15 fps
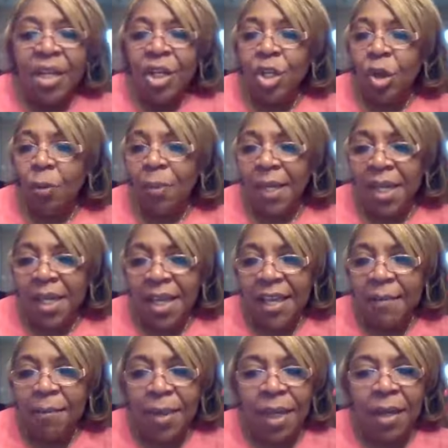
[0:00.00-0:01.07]
You know, but in
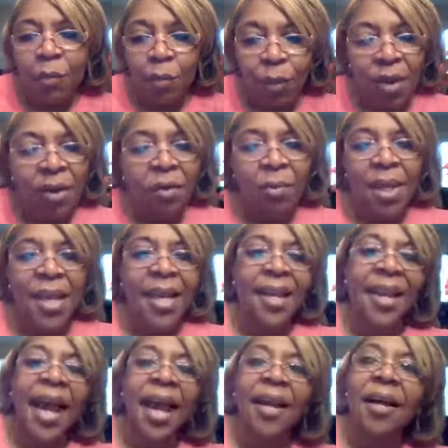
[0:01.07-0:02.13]
keeping it real, we
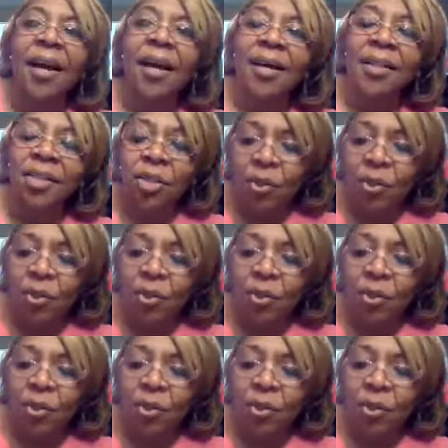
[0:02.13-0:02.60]
cannot uh,